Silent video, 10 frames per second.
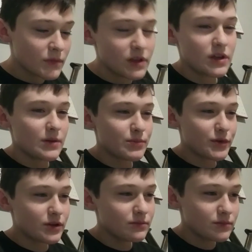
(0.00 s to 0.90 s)

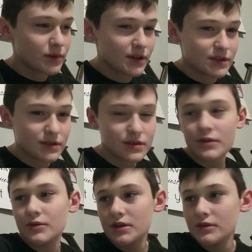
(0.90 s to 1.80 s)
Yamper because it's
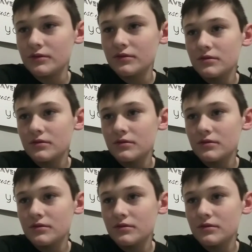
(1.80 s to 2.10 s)
so cute.